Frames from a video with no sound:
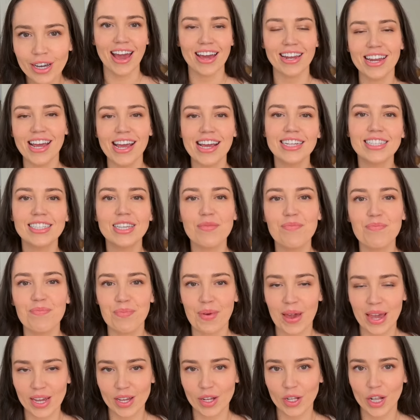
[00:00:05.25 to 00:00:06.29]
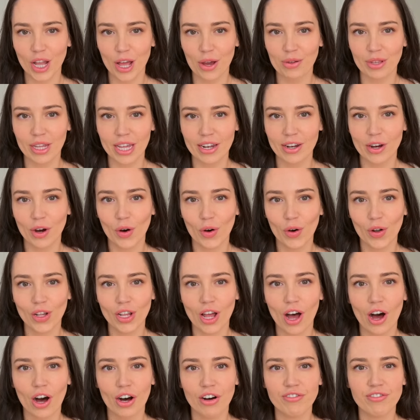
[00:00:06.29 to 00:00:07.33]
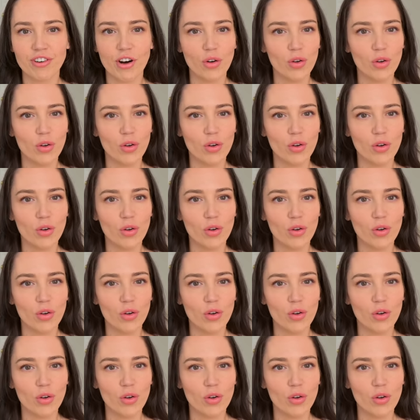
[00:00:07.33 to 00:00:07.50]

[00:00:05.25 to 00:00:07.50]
and it is a big clothing haul of